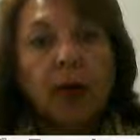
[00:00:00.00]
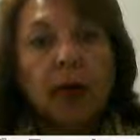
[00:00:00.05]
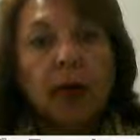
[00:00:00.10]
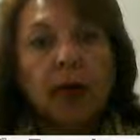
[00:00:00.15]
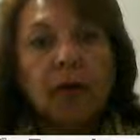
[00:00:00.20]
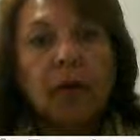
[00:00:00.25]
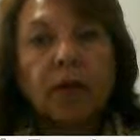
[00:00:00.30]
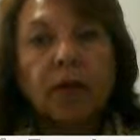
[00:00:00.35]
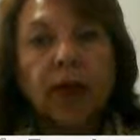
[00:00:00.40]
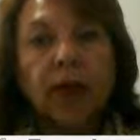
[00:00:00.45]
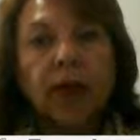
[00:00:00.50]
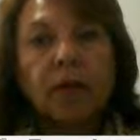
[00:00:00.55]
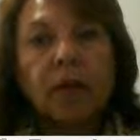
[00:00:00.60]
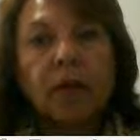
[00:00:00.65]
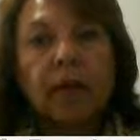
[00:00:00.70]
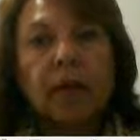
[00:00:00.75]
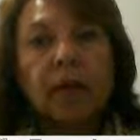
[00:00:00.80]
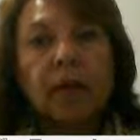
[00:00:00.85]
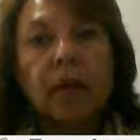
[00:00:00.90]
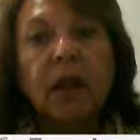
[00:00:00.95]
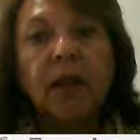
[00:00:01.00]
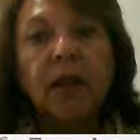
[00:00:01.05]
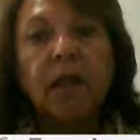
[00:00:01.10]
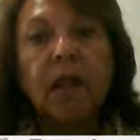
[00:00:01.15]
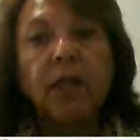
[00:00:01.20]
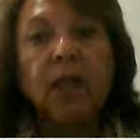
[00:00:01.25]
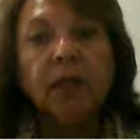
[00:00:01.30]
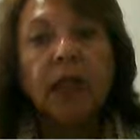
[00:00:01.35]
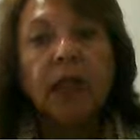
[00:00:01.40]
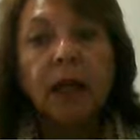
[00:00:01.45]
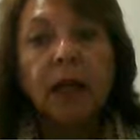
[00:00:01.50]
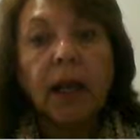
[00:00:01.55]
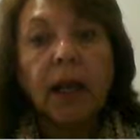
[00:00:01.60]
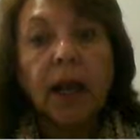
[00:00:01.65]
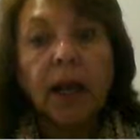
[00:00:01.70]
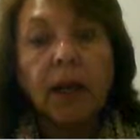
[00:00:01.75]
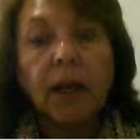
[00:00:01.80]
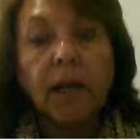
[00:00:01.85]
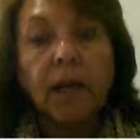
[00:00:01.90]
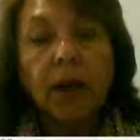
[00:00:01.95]
I use that myself, and what I
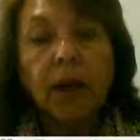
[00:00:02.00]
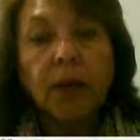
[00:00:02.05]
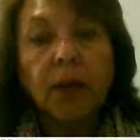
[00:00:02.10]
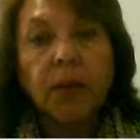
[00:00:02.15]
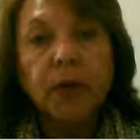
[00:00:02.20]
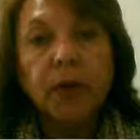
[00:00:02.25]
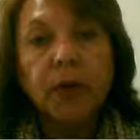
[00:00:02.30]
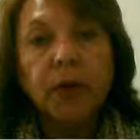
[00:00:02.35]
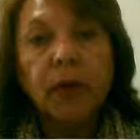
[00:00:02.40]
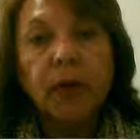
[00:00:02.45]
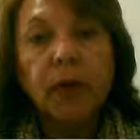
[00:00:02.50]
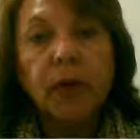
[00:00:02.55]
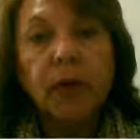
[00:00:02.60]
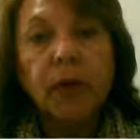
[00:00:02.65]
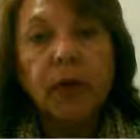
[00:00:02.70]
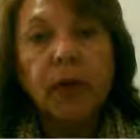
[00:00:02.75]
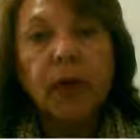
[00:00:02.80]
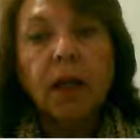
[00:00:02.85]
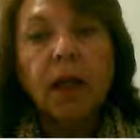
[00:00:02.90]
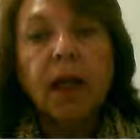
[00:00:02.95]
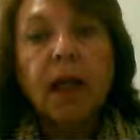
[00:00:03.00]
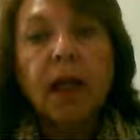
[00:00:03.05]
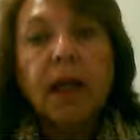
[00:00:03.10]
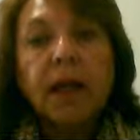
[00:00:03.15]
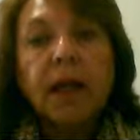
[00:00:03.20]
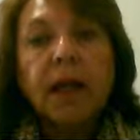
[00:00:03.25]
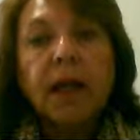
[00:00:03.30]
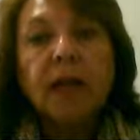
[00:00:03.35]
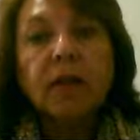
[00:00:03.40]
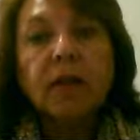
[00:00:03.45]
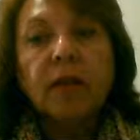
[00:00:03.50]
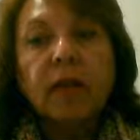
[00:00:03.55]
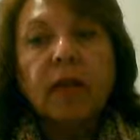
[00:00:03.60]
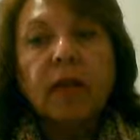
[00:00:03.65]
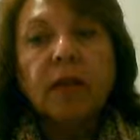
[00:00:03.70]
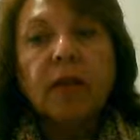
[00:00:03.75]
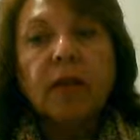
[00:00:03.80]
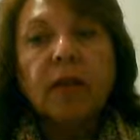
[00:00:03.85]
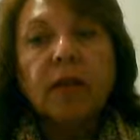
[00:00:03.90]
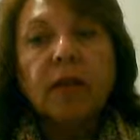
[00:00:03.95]
like about Purdue OWL is that
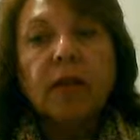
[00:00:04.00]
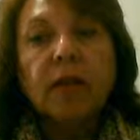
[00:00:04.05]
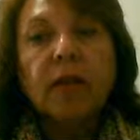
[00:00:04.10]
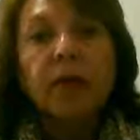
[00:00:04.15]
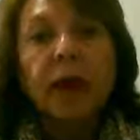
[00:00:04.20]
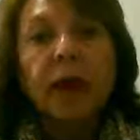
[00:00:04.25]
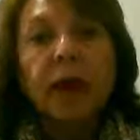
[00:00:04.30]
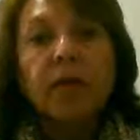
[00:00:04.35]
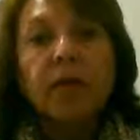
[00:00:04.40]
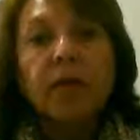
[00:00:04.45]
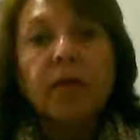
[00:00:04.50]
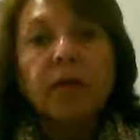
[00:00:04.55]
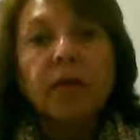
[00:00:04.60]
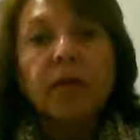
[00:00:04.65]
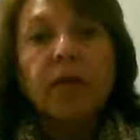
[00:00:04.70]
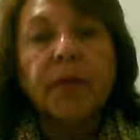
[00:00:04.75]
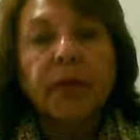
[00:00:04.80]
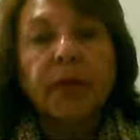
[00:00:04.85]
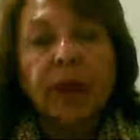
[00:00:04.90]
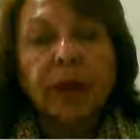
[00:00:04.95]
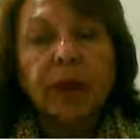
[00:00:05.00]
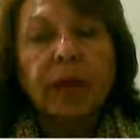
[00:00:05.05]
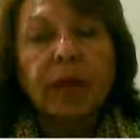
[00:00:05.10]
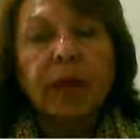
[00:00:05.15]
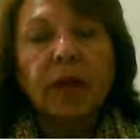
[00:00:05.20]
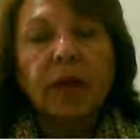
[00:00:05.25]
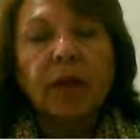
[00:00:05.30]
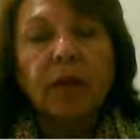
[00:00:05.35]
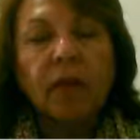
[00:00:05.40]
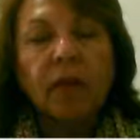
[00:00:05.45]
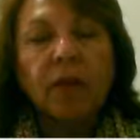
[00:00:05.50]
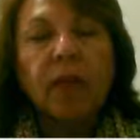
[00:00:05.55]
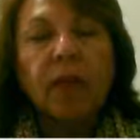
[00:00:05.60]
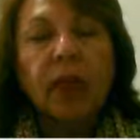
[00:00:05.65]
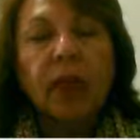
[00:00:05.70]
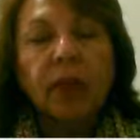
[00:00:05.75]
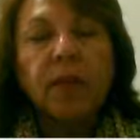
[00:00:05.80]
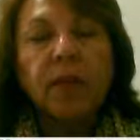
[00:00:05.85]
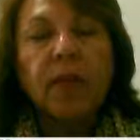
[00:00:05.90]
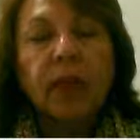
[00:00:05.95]
it's the
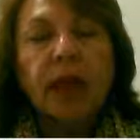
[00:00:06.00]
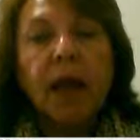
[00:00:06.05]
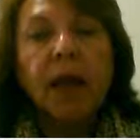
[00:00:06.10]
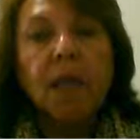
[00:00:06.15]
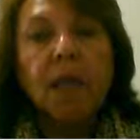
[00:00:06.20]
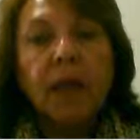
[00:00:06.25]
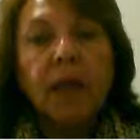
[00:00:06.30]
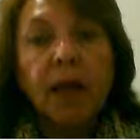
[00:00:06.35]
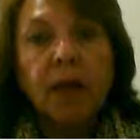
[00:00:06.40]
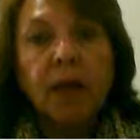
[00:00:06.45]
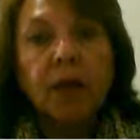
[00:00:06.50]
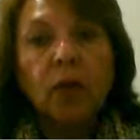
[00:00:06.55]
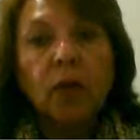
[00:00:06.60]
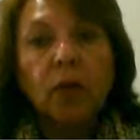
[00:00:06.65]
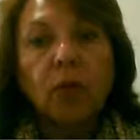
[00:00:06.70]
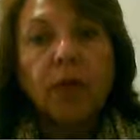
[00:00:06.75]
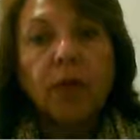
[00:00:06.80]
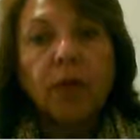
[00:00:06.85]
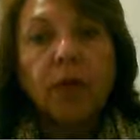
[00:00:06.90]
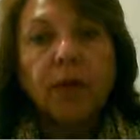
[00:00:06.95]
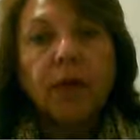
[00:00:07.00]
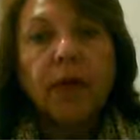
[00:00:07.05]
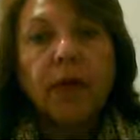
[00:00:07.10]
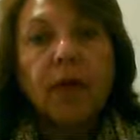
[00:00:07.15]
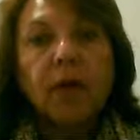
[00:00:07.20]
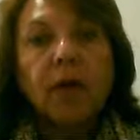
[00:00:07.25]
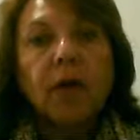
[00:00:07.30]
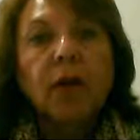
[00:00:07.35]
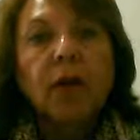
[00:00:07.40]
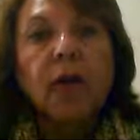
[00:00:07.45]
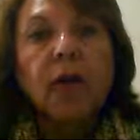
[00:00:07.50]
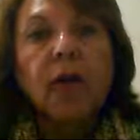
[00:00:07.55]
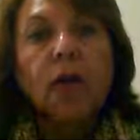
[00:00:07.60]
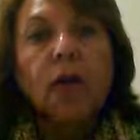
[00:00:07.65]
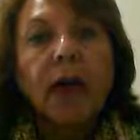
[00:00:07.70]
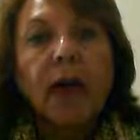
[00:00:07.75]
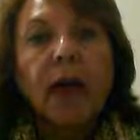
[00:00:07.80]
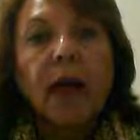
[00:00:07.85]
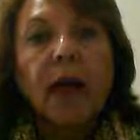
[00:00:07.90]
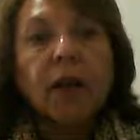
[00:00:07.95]
APA manual. So
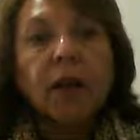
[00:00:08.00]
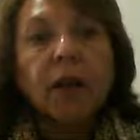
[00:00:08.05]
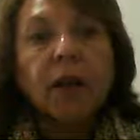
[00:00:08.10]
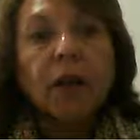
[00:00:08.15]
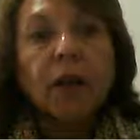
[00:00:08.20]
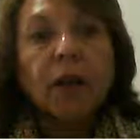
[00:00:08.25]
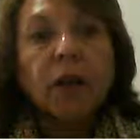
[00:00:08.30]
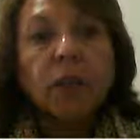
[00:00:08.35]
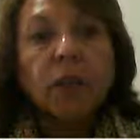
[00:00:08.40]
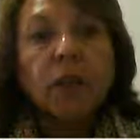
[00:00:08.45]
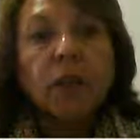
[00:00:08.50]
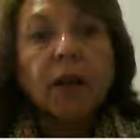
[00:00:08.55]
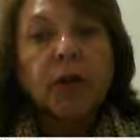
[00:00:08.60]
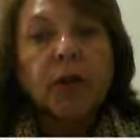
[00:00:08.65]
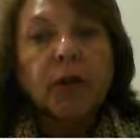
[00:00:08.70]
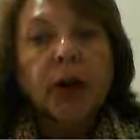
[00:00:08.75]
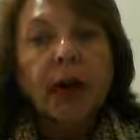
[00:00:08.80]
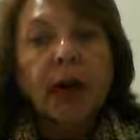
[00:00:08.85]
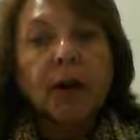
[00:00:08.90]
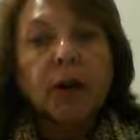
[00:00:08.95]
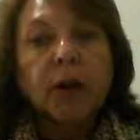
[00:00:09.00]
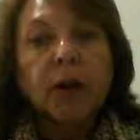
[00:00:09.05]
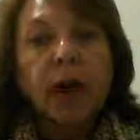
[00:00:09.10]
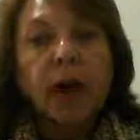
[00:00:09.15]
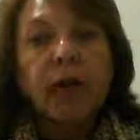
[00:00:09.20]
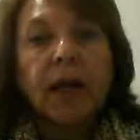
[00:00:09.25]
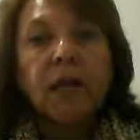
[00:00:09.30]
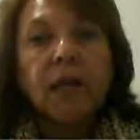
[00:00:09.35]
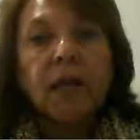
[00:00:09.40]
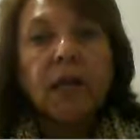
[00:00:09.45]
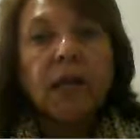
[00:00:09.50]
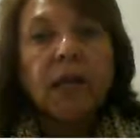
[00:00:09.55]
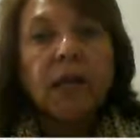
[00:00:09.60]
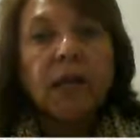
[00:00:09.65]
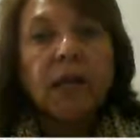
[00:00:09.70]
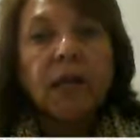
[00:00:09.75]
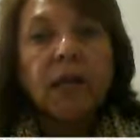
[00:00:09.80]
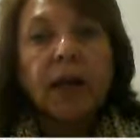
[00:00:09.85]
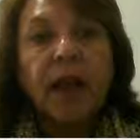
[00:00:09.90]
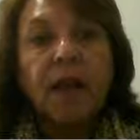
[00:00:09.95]
when I go to Purdue OWL, I see
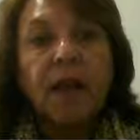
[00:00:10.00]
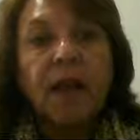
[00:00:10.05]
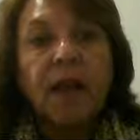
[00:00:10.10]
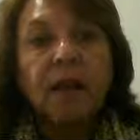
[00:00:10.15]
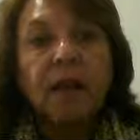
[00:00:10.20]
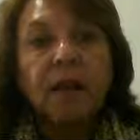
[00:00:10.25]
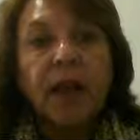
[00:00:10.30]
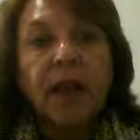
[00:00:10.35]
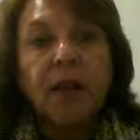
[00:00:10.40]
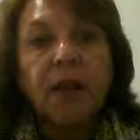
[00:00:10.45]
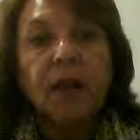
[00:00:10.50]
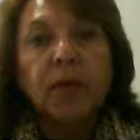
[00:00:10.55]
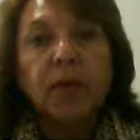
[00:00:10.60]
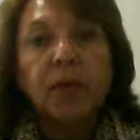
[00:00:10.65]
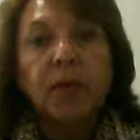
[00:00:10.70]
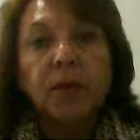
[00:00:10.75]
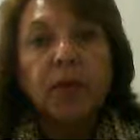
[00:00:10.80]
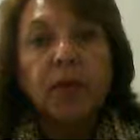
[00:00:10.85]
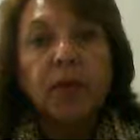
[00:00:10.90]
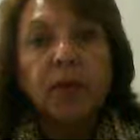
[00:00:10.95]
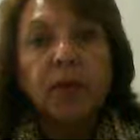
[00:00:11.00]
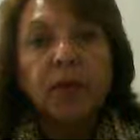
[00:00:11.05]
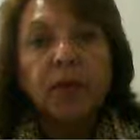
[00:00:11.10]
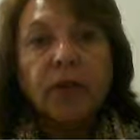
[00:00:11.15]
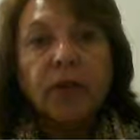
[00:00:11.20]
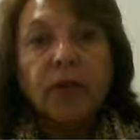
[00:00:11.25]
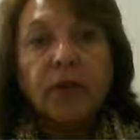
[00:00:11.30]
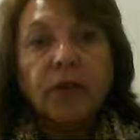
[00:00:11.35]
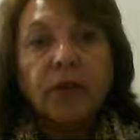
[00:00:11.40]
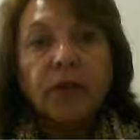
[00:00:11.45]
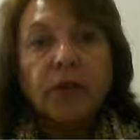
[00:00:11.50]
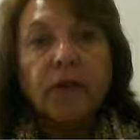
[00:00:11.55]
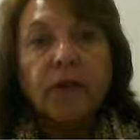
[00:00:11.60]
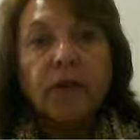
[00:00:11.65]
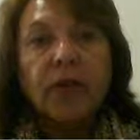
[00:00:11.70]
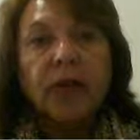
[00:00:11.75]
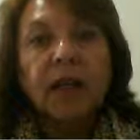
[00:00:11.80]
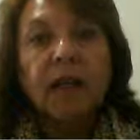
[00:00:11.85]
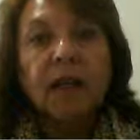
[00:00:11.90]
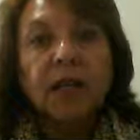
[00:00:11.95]
the same examples and references
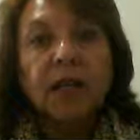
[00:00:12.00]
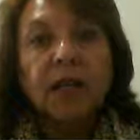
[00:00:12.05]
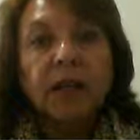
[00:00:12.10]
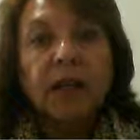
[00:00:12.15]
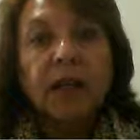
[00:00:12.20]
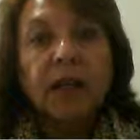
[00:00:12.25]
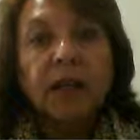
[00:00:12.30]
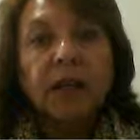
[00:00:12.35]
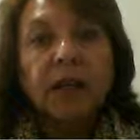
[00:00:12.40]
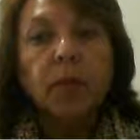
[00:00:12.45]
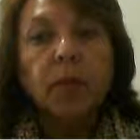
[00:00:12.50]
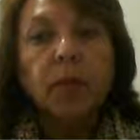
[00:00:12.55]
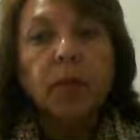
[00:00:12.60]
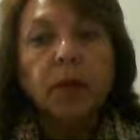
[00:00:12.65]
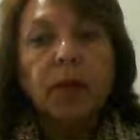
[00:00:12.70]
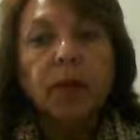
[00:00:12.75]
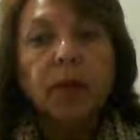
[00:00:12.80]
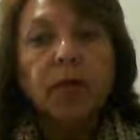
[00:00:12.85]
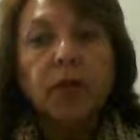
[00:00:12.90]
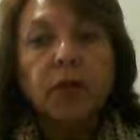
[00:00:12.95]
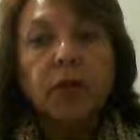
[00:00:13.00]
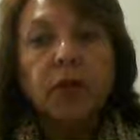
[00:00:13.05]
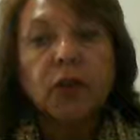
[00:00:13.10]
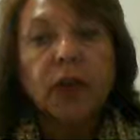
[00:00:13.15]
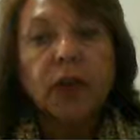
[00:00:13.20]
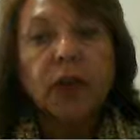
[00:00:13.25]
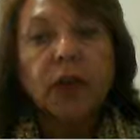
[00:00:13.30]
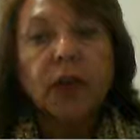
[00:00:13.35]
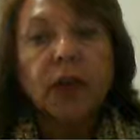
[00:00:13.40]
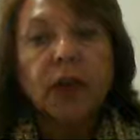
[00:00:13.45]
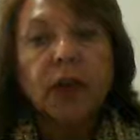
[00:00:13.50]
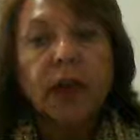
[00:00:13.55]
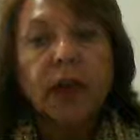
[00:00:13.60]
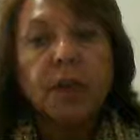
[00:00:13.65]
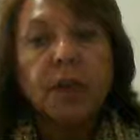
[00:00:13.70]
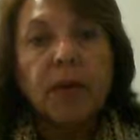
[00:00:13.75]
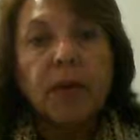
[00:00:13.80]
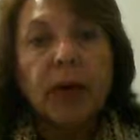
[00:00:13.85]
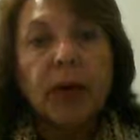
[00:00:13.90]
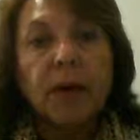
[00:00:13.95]
that I see in the printed version of the
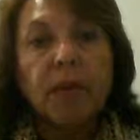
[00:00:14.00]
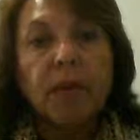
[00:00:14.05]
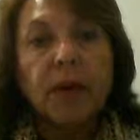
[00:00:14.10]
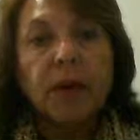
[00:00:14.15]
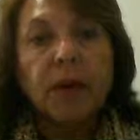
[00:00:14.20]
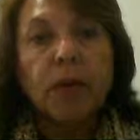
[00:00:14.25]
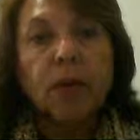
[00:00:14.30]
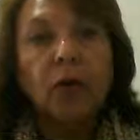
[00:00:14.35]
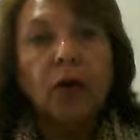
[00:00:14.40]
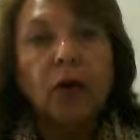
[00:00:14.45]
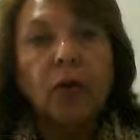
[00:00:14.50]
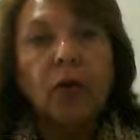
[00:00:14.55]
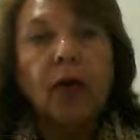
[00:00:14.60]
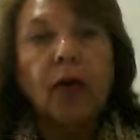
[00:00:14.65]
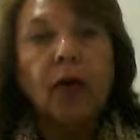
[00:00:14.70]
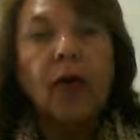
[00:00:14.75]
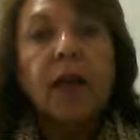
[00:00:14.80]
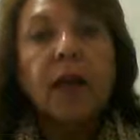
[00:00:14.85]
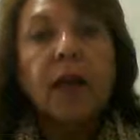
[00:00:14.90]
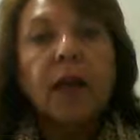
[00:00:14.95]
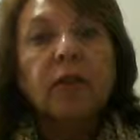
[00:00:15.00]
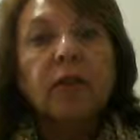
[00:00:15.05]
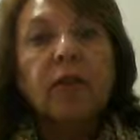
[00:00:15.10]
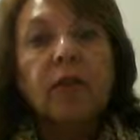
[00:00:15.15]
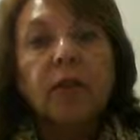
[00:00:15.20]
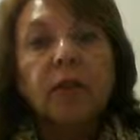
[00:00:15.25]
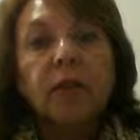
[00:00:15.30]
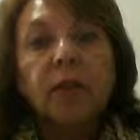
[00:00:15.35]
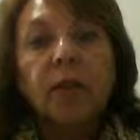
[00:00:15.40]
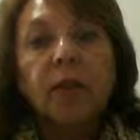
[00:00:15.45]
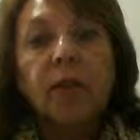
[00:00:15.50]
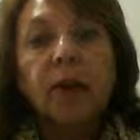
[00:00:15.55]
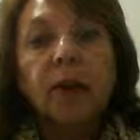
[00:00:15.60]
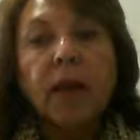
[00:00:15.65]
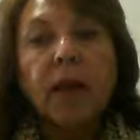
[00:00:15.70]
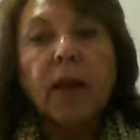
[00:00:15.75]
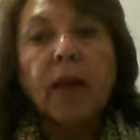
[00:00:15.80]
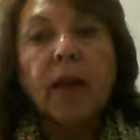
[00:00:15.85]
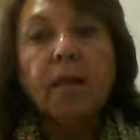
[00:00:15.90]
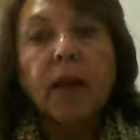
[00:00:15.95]
APA manual. And so for
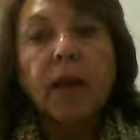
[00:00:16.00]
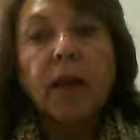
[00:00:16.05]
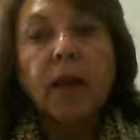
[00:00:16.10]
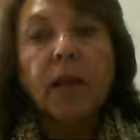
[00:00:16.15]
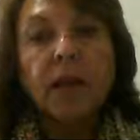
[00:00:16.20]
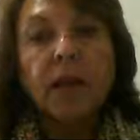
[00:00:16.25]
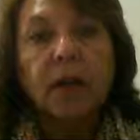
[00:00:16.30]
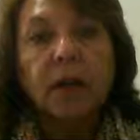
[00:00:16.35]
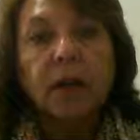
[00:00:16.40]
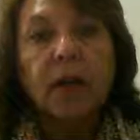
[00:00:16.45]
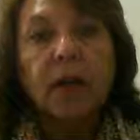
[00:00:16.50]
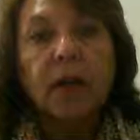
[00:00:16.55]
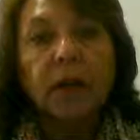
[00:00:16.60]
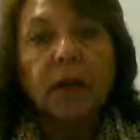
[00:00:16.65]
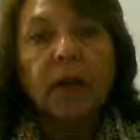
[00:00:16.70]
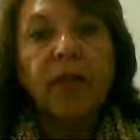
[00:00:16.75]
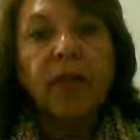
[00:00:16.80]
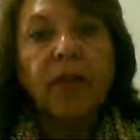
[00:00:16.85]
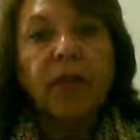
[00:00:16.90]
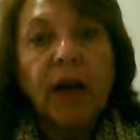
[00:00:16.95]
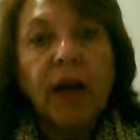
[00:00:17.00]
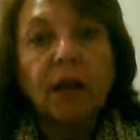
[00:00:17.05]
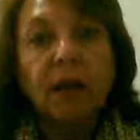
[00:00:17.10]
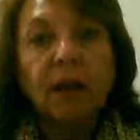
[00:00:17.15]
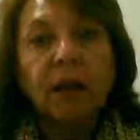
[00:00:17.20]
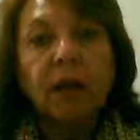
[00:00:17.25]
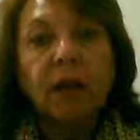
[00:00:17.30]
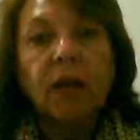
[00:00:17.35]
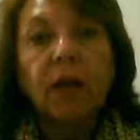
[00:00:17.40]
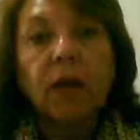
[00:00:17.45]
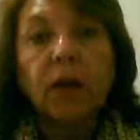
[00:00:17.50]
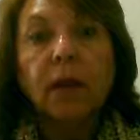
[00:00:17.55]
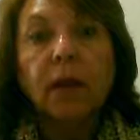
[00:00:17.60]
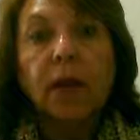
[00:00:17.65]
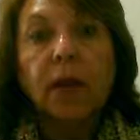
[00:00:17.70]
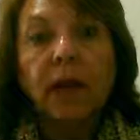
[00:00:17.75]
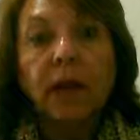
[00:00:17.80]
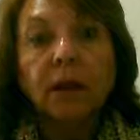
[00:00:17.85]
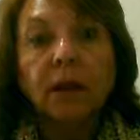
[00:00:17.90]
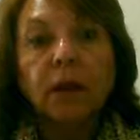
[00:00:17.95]
me, that makes it a very valid and
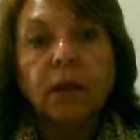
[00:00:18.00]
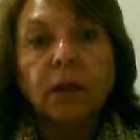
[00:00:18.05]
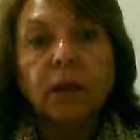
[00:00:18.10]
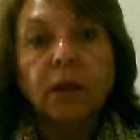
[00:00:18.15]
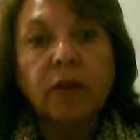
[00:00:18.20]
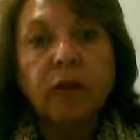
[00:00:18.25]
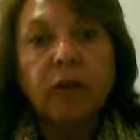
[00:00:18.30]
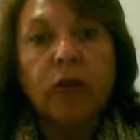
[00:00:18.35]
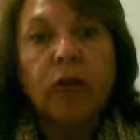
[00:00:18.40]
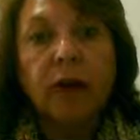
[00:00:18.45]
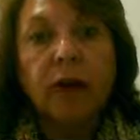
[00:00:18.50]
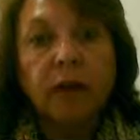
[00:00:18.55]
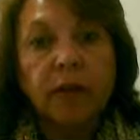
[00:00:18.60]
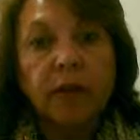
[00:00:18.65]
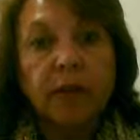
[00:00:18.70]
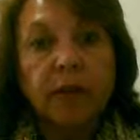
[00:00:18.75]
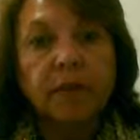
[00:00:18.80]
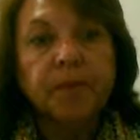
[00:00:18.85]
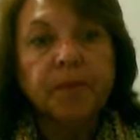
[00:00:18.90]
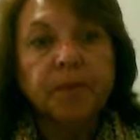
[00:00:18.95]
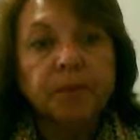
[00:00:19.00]
reliable source.